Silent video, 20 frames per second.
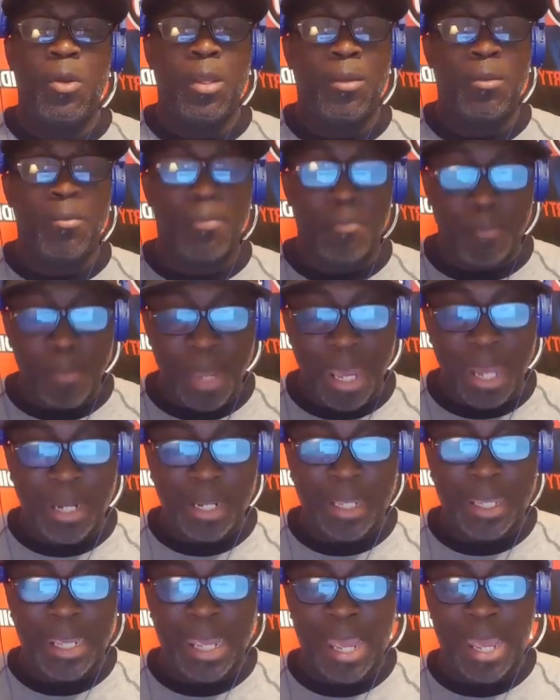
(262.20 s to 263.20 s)

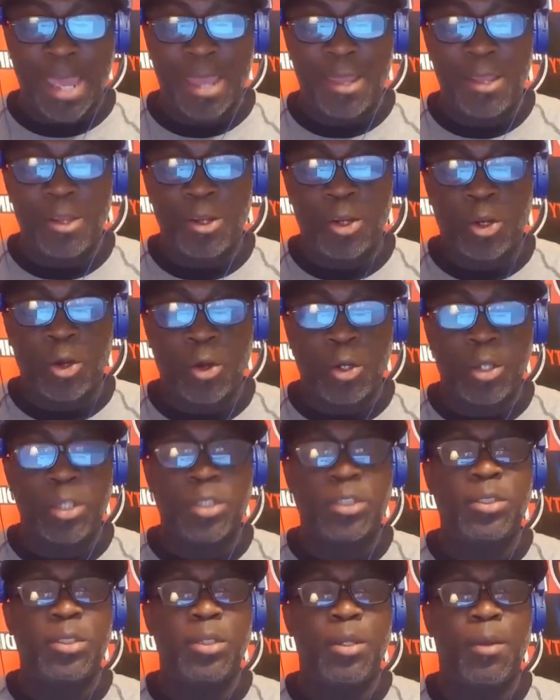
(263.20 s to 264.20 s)
Malachi
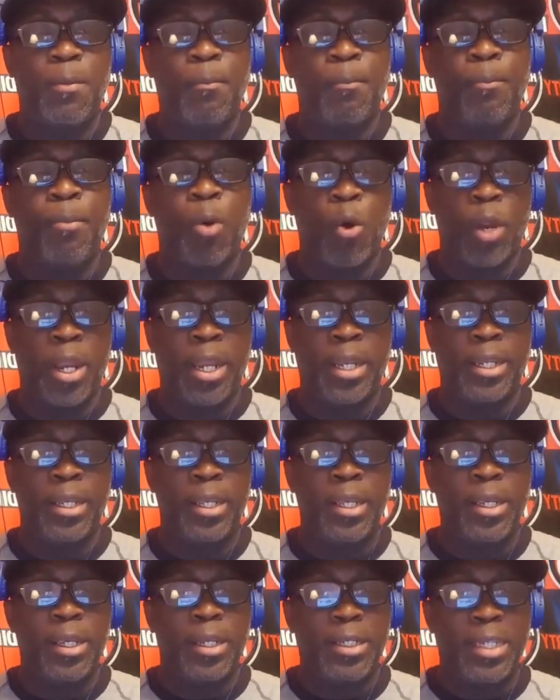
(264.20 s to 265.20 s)
Curtis Boyd.
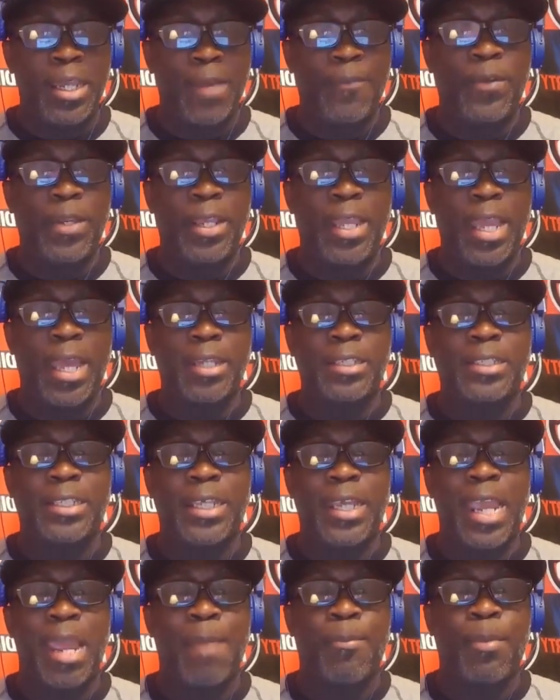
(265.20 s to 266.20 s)
Definitely gotta
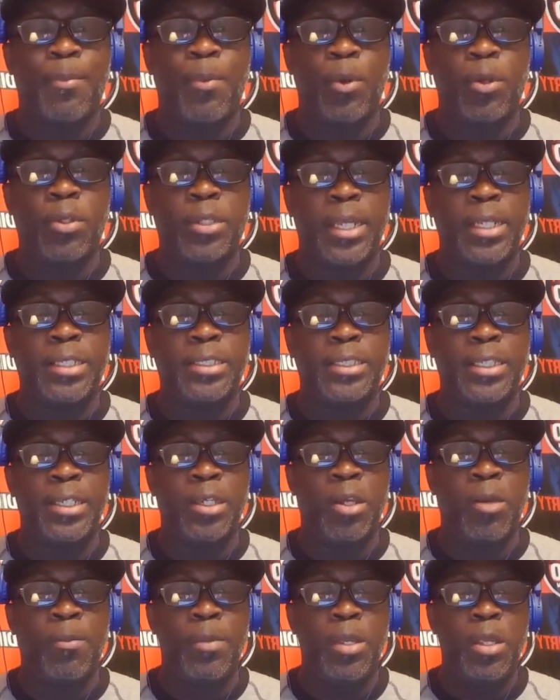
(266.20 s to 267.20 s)
say happy birthday to
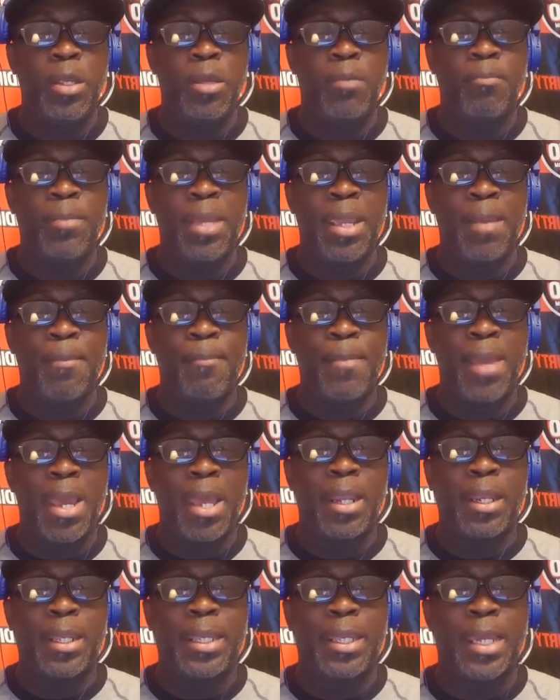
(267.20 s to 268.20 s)
him. Man,
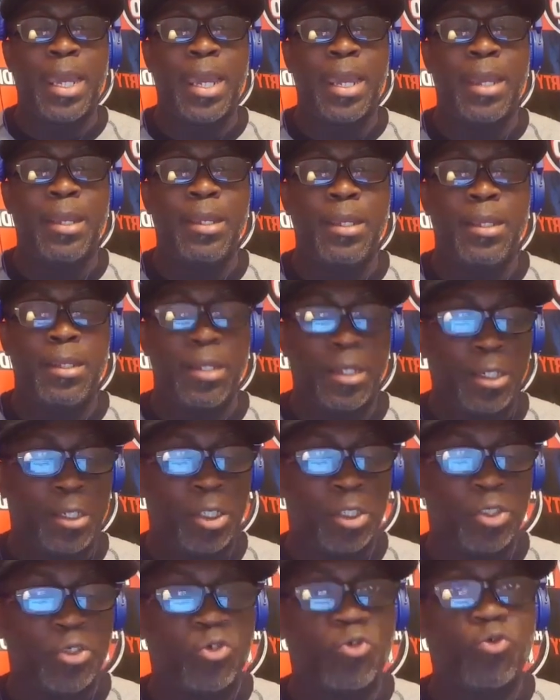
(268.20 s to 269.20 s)
Malachi
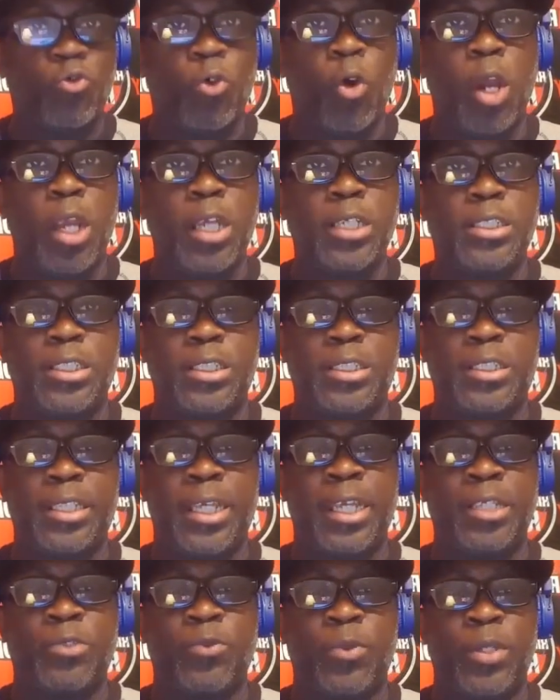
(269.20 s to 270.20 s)
destroys the
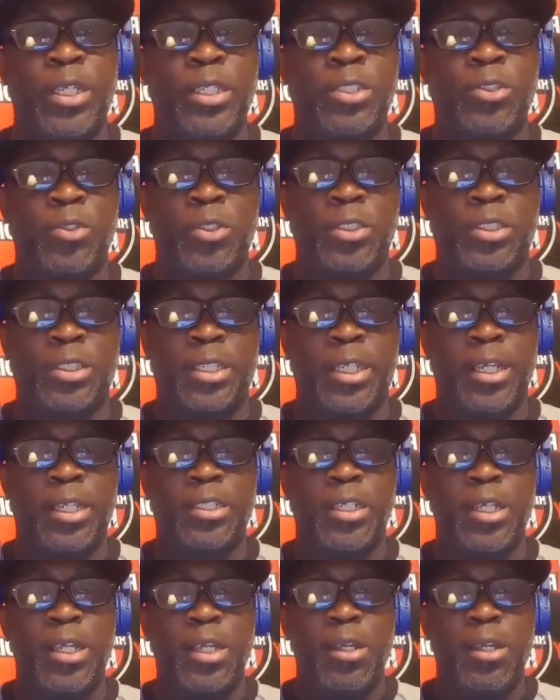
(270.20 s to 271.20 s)
stage when he's on
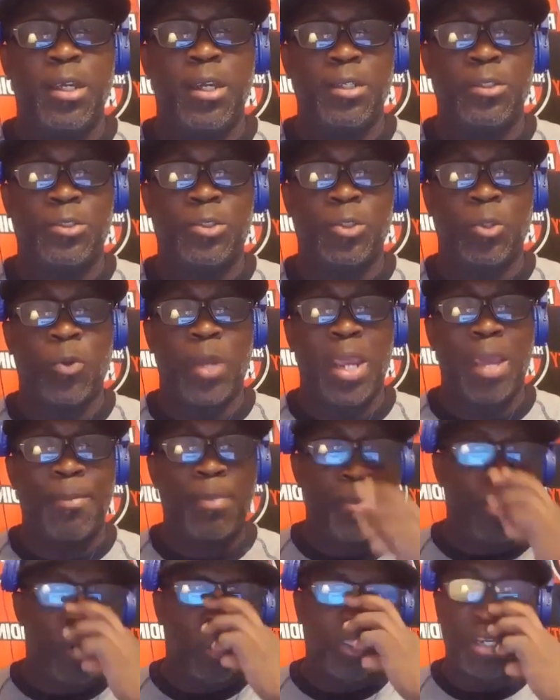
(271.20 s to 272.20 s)
stage. So happy
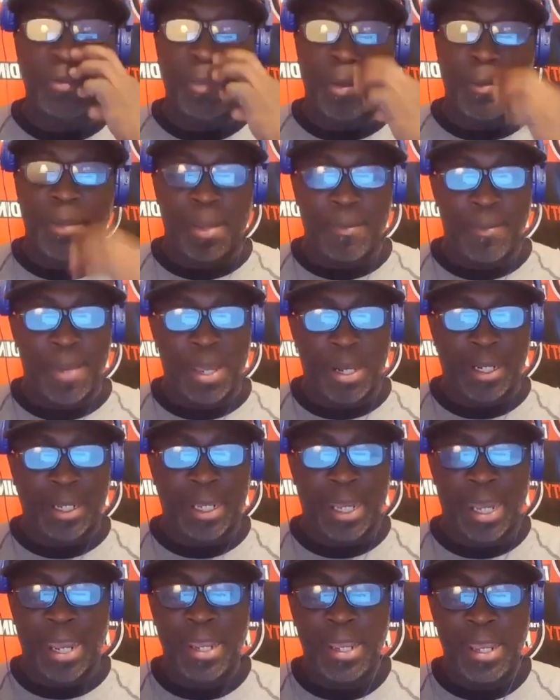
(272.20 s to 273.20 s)
birthday to my man
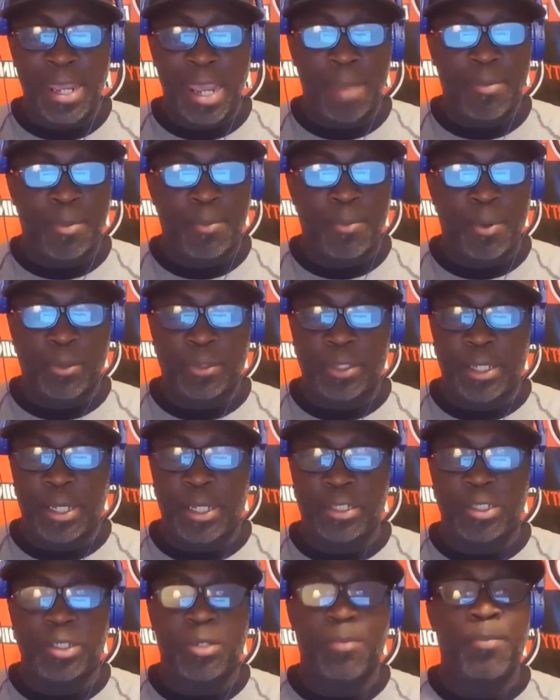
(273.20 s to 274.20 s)
Malachi. Happy birthday
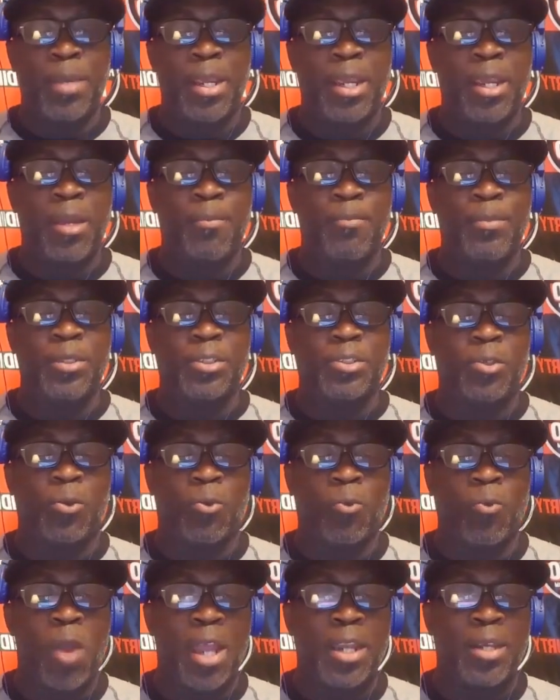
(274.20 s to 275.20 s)
to the mayor, Mister
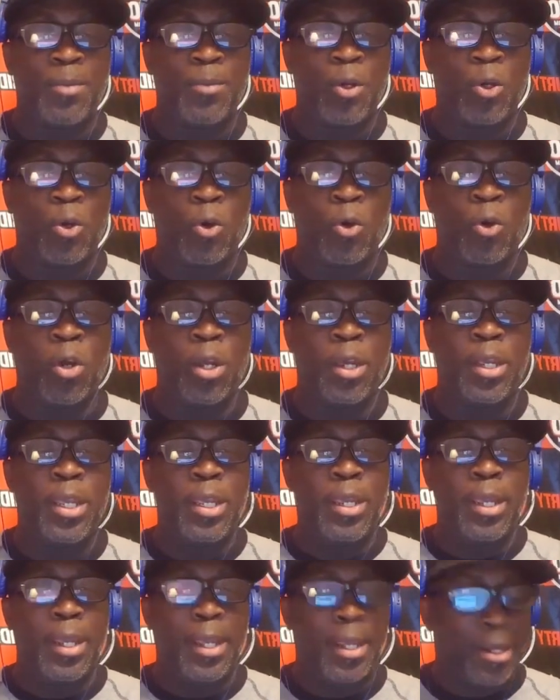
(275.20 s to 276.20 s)
Rodney McCord.
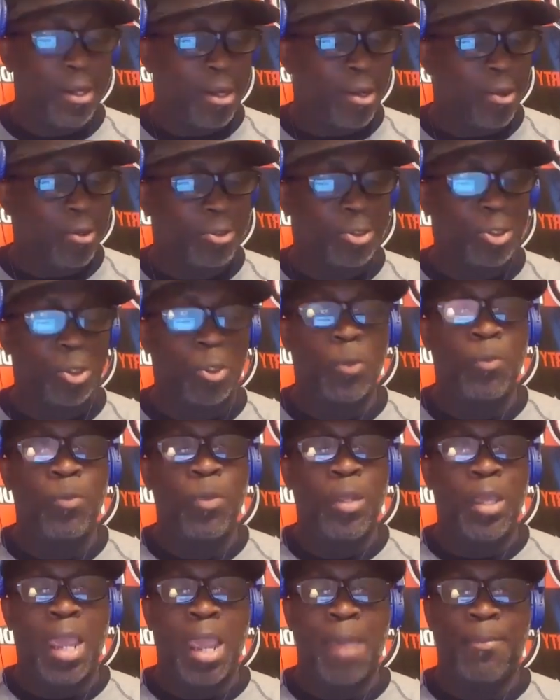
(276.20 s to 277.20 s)
And also
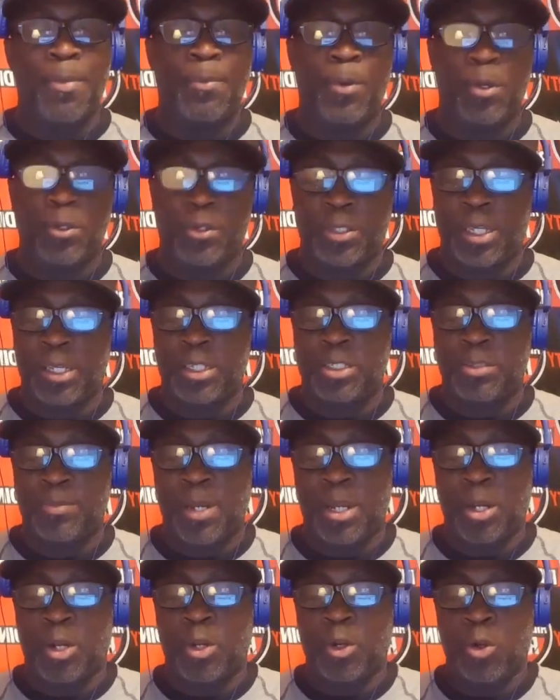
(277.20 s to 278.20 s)
happy birthday to
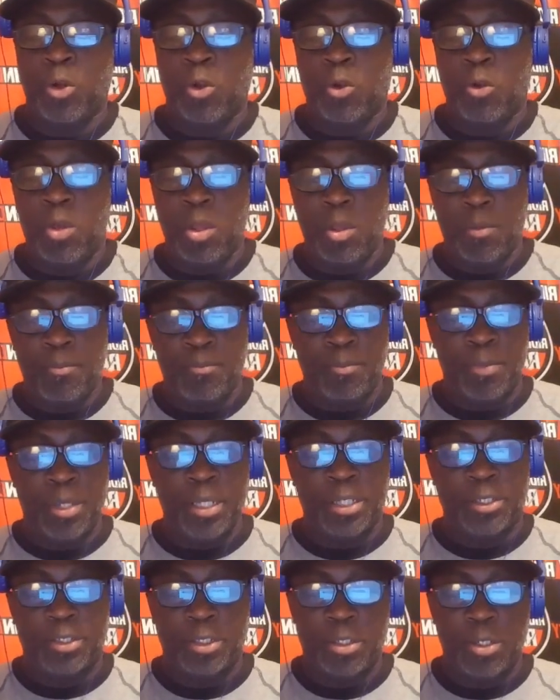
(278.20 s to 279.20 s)
my girl,
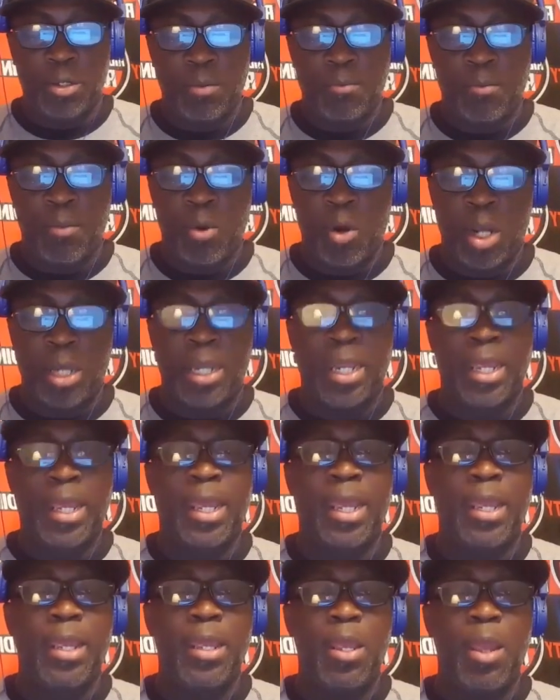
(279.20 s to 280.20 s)
Miss
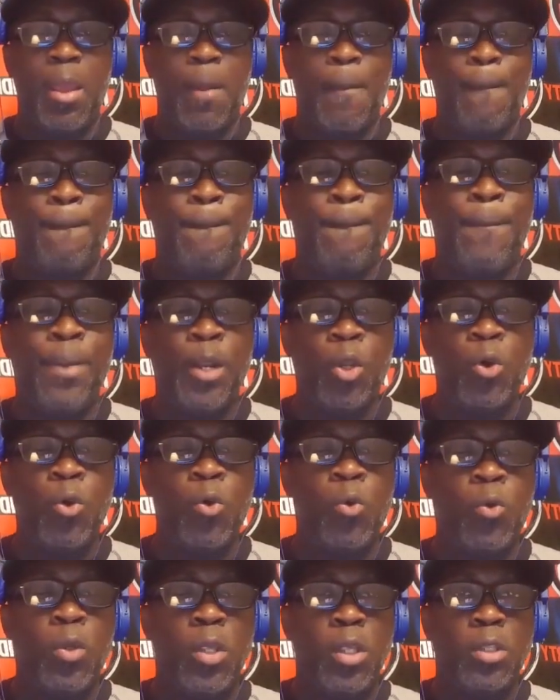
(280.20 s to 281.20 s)
Marley
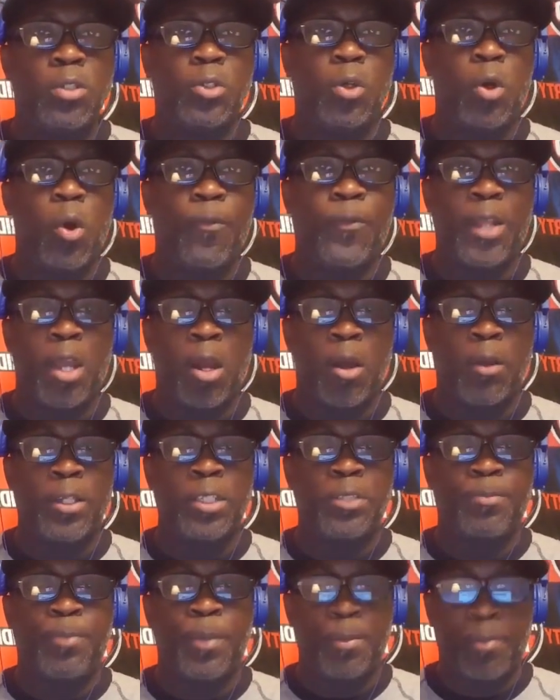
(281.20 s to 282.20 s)
Blue. So hopefully all
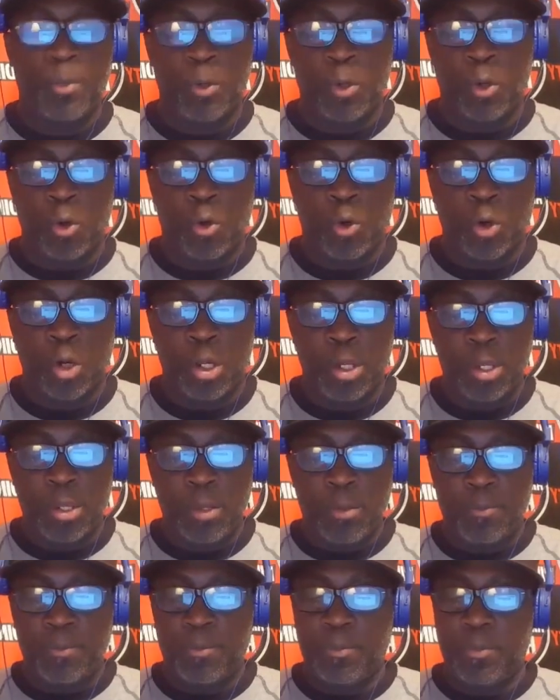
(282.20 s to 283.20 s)
these people are
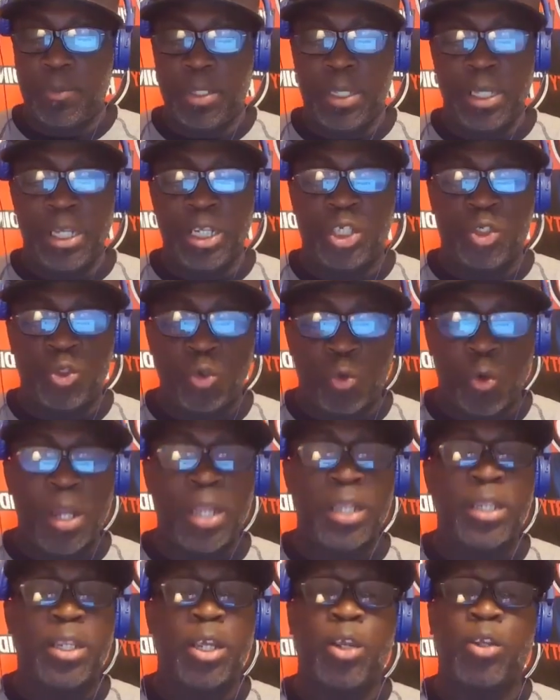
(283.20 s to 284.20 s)

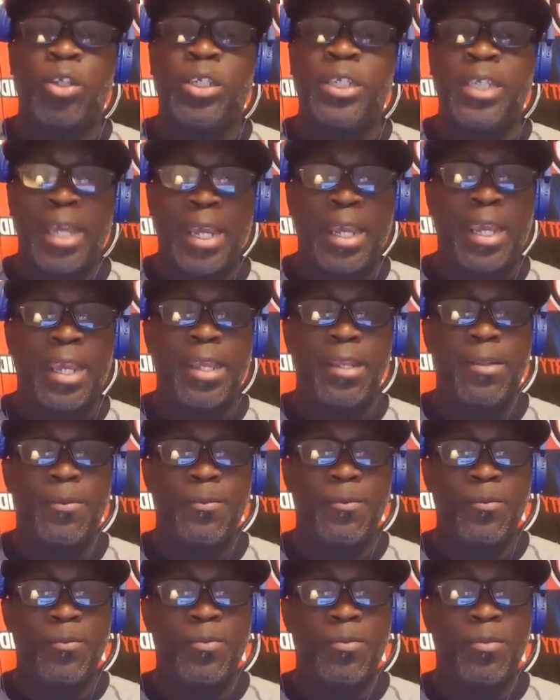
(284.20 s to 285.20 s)
enjoying their day.
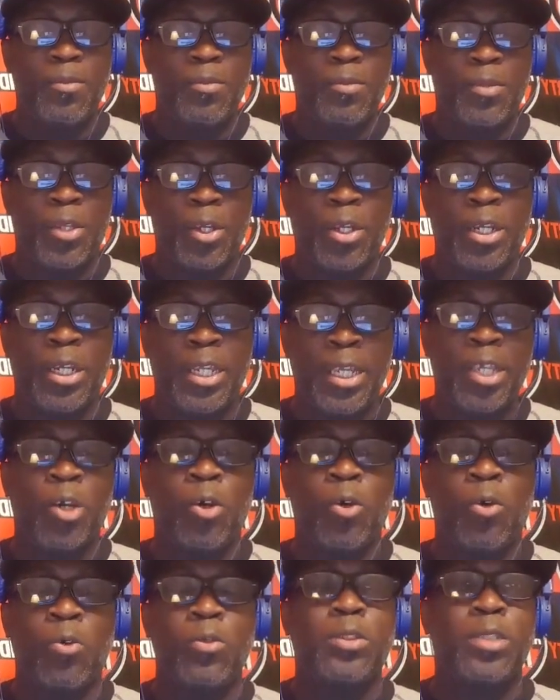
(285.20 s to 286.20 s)
They're
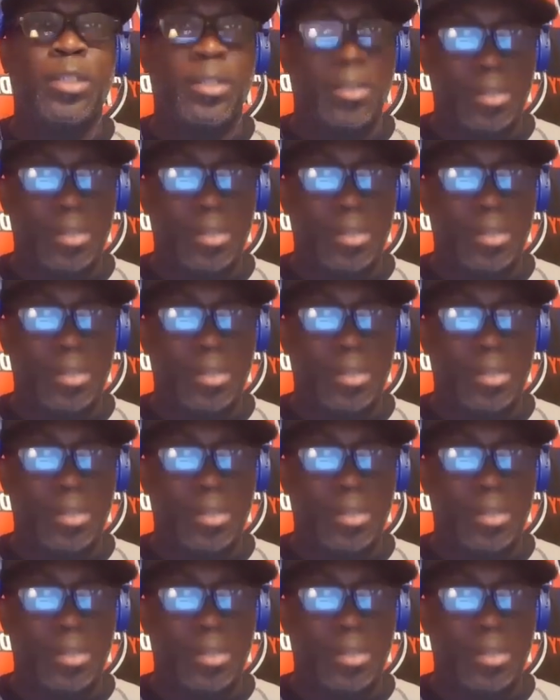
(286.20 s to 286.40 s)
Leos,